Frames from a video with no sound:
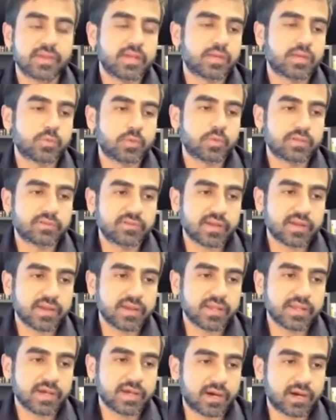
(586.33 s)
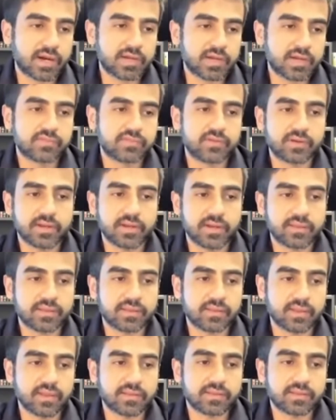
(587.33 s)
It was very hard for
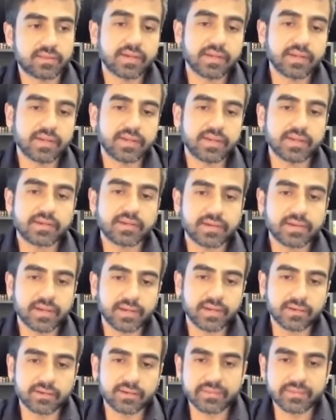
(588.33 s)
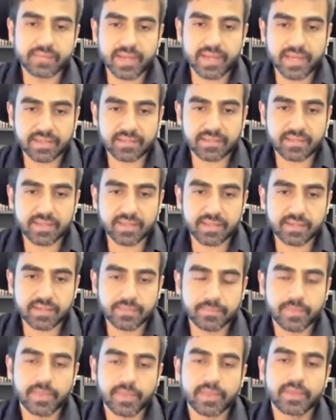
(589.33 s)
us as retail traders back
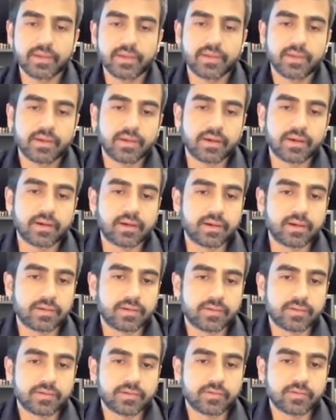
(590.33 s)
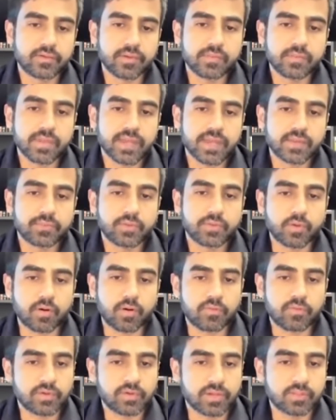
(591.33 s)
then to remain
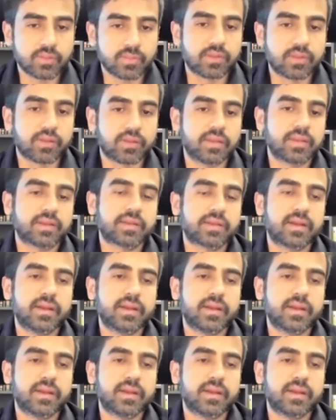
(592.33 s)
profitable and